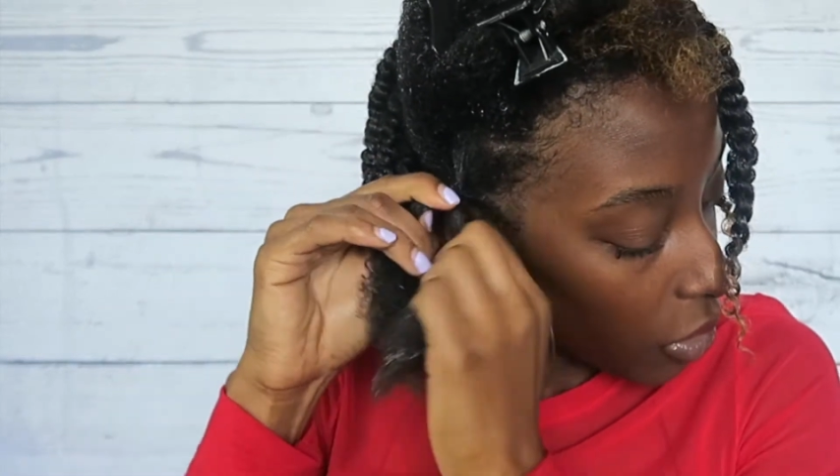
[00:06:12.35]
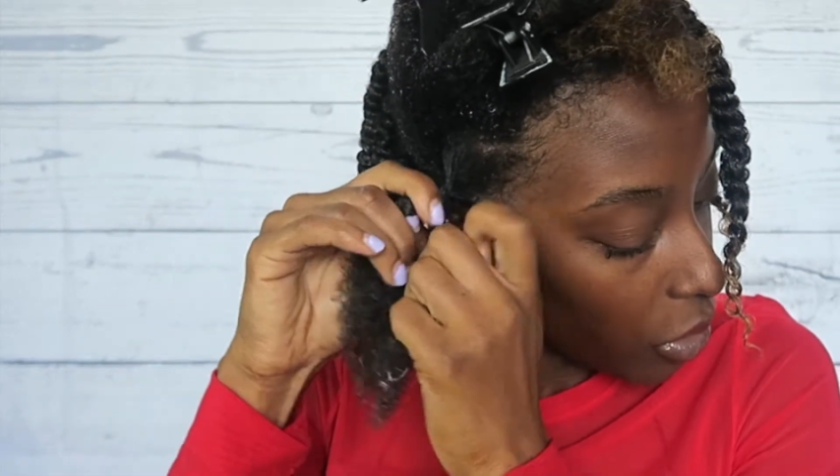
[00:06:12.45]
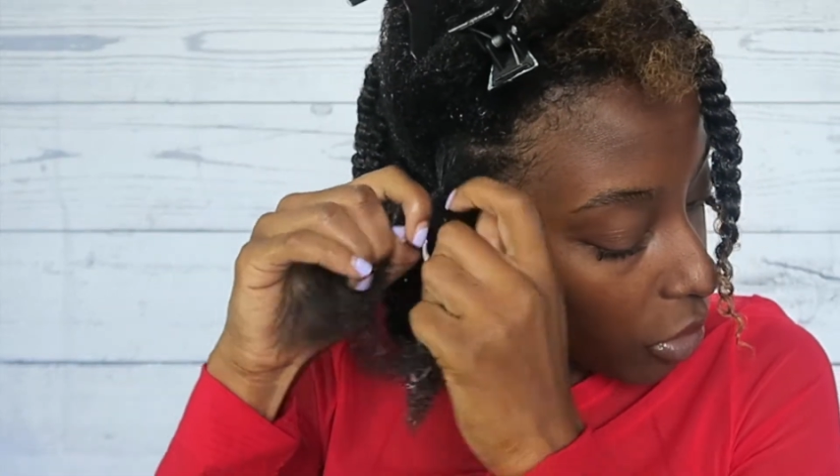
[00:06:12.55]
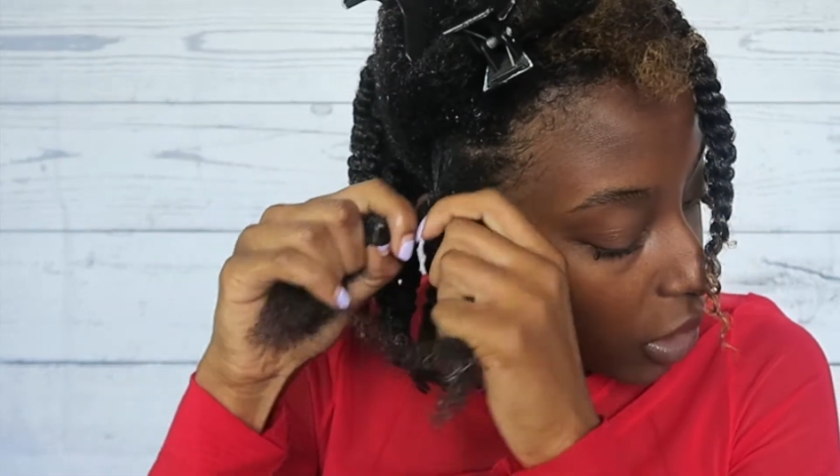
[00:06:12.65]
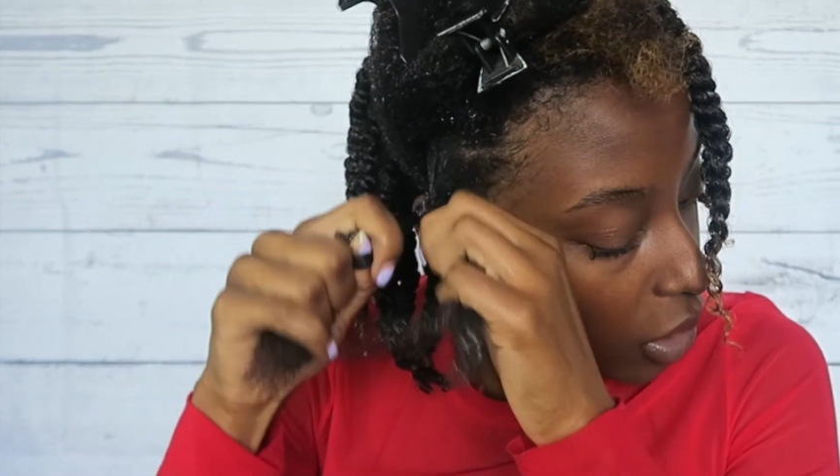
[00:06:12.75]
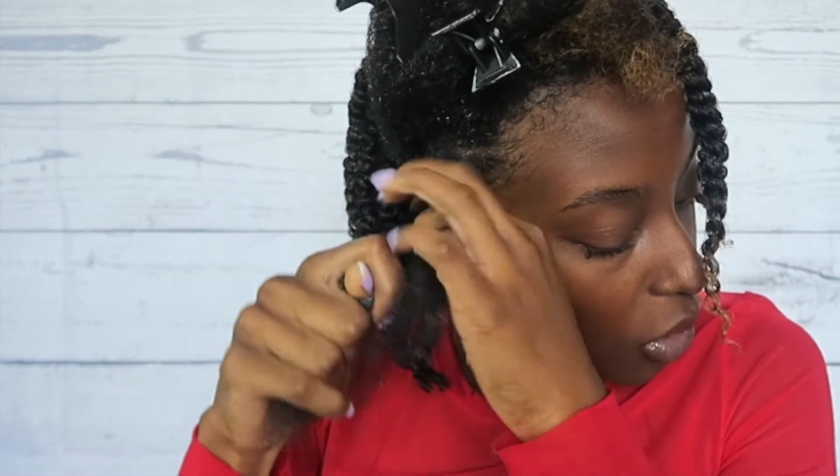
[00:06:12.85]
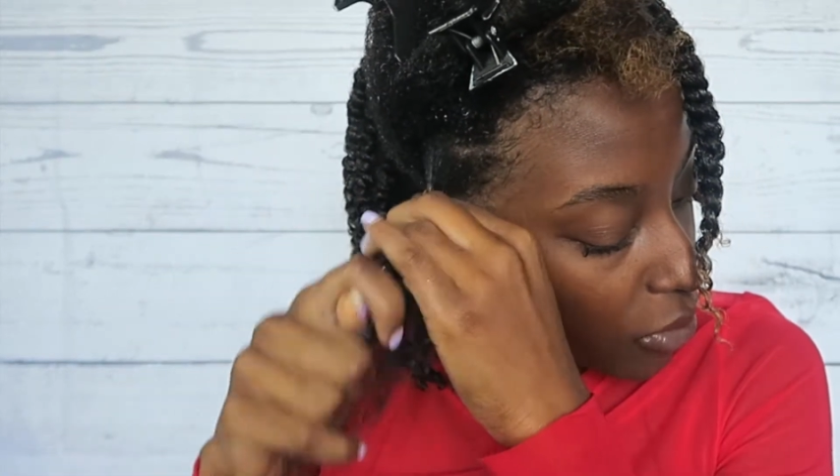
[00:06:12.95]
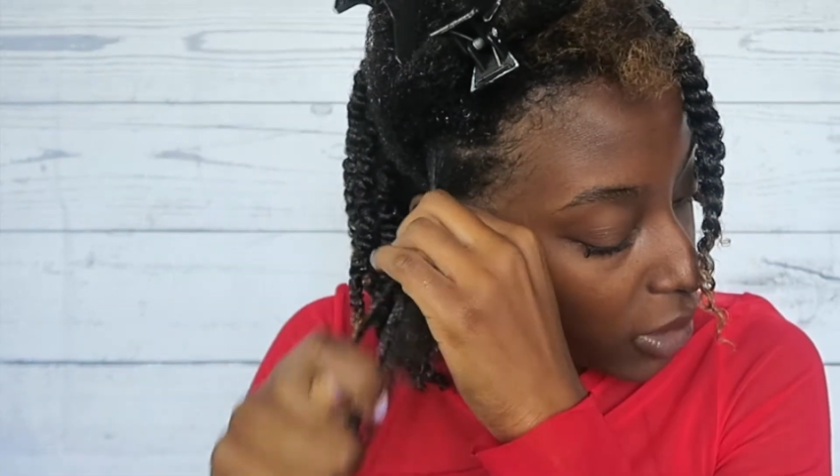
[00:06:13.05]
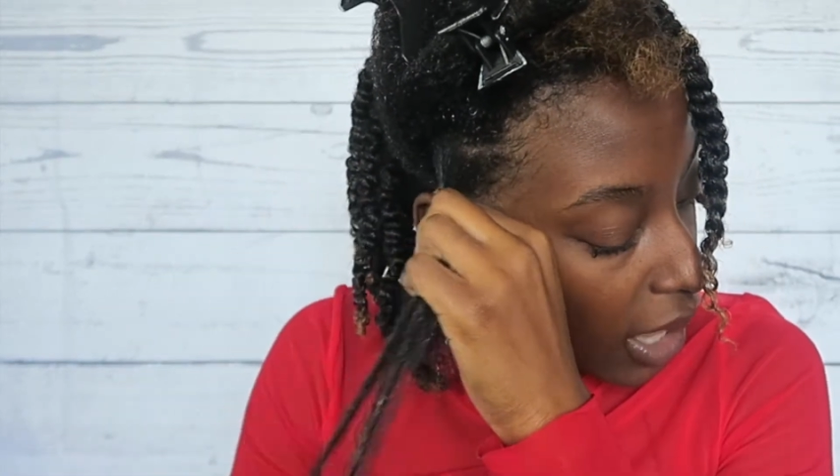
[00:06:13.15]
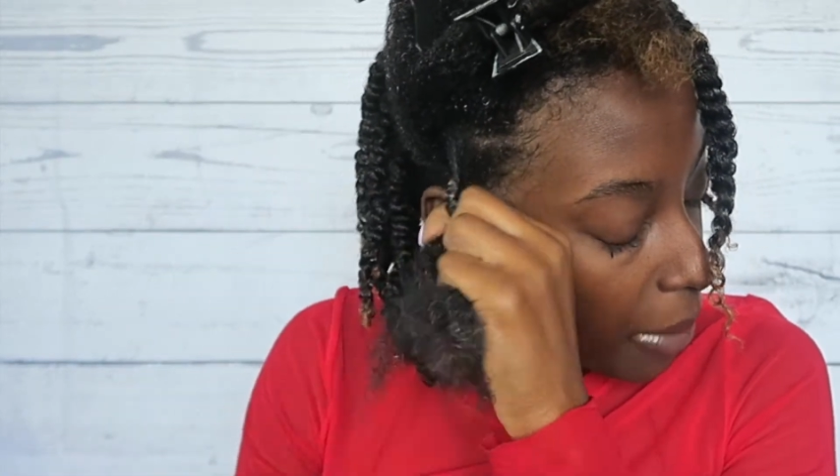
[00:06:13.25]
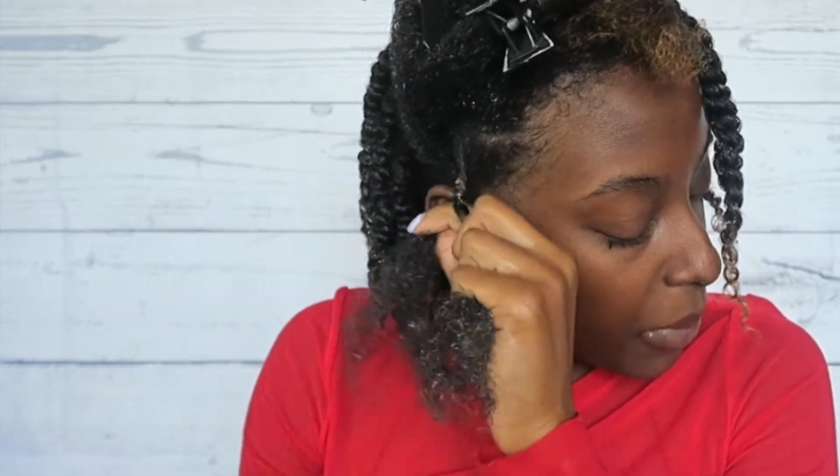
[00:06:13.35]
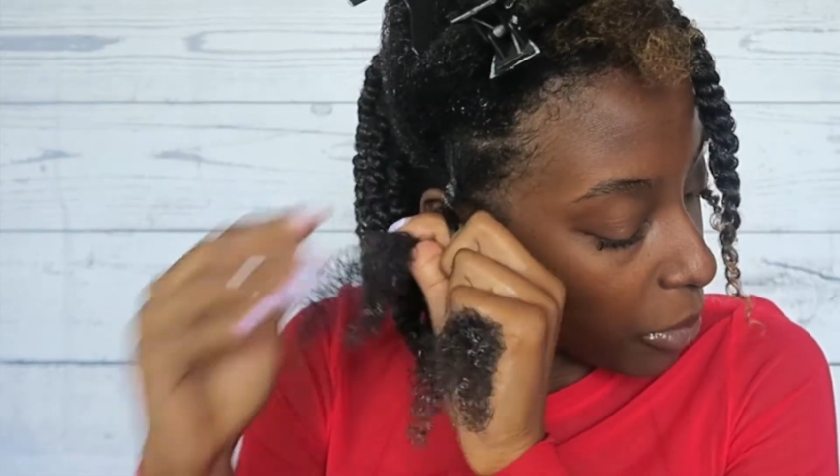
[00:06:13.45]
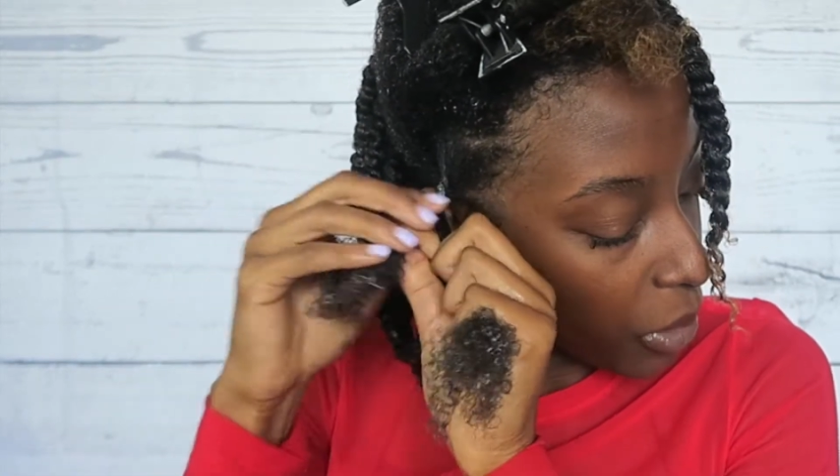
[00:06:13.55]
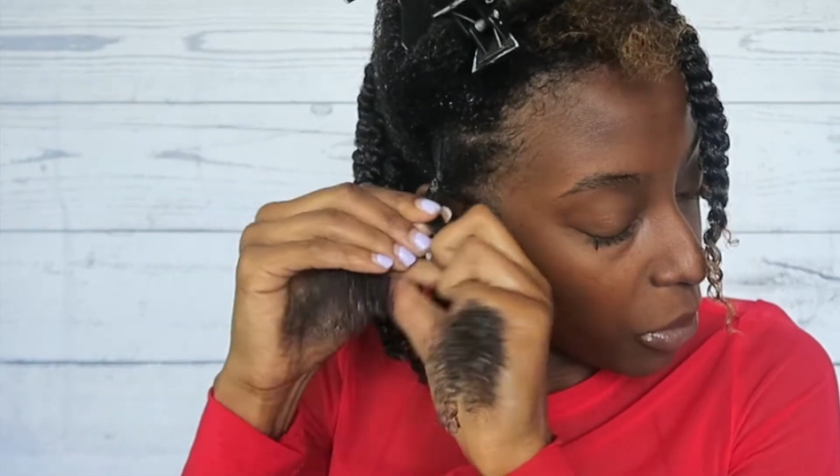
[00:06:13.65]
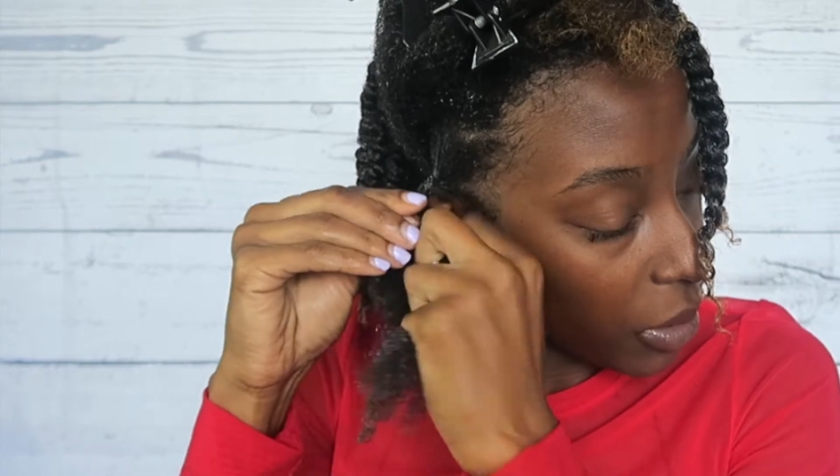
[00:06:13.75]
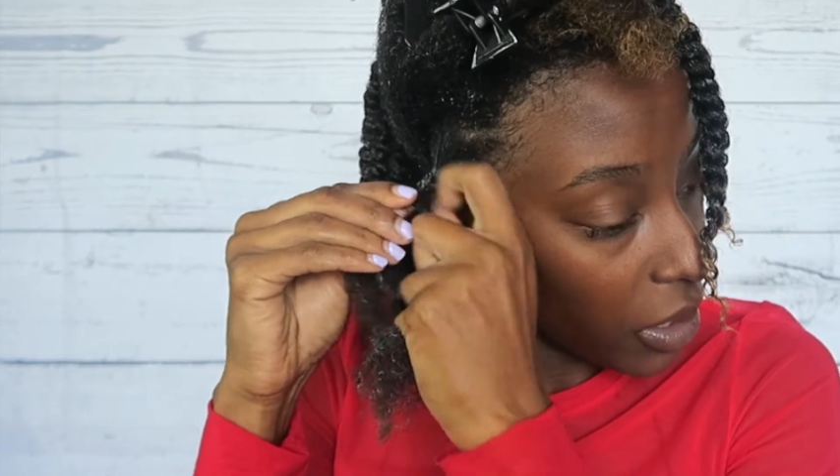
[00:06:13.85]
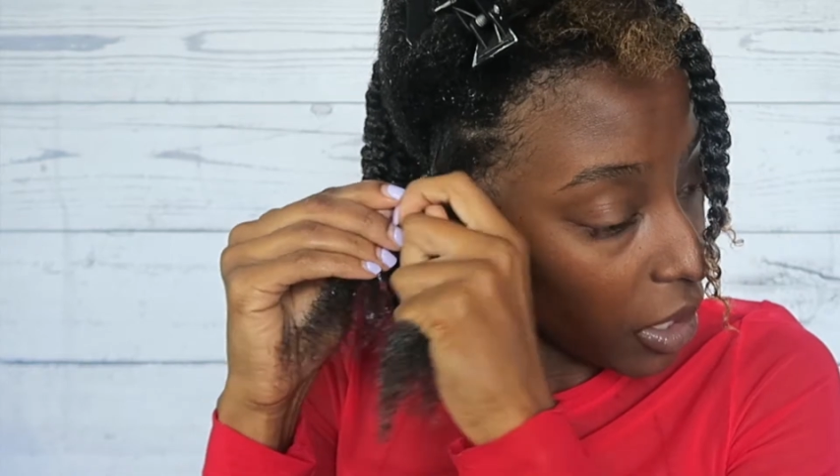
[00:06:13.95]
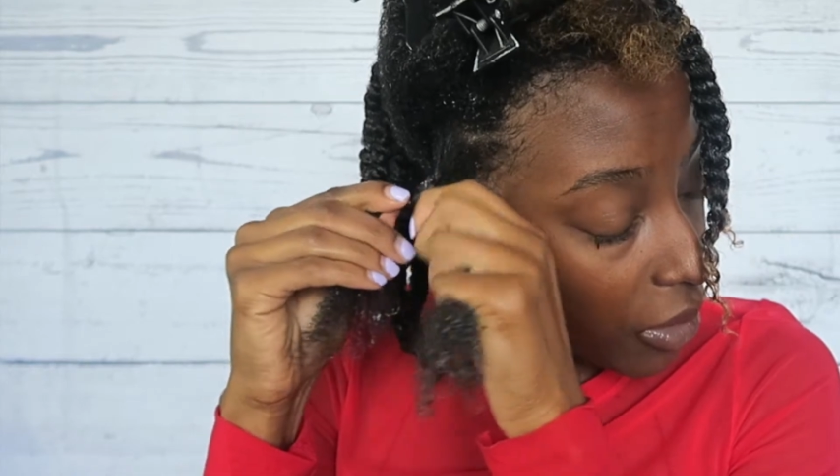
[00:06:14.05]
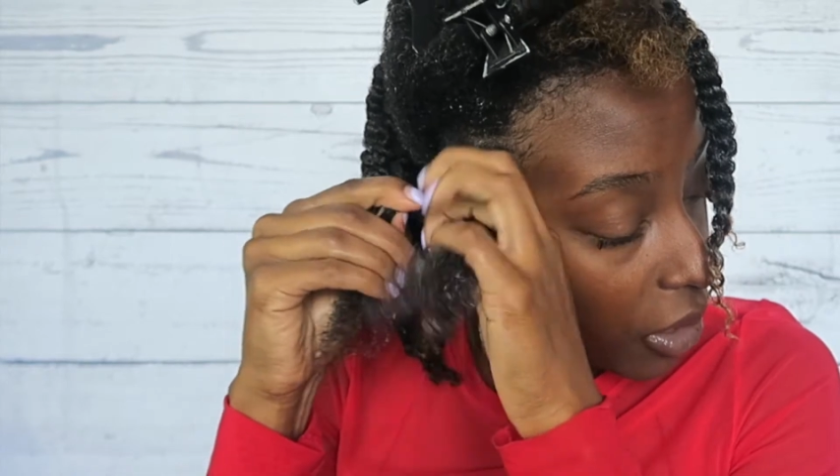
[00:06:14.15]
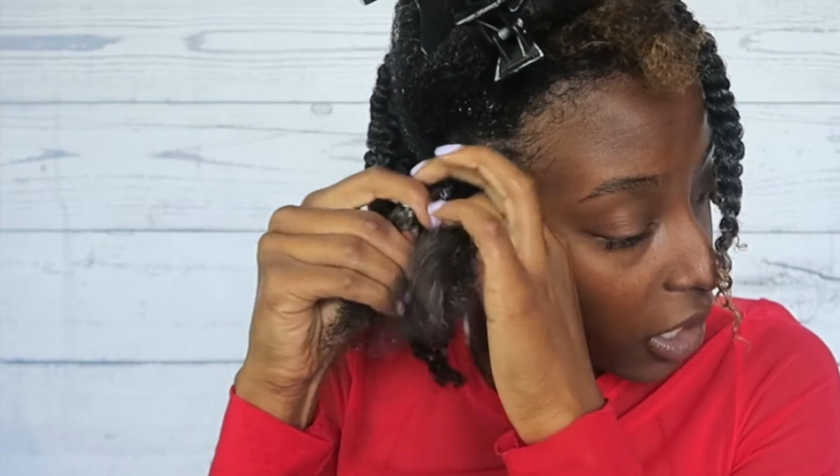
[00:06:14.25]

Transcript: overlapping with one another.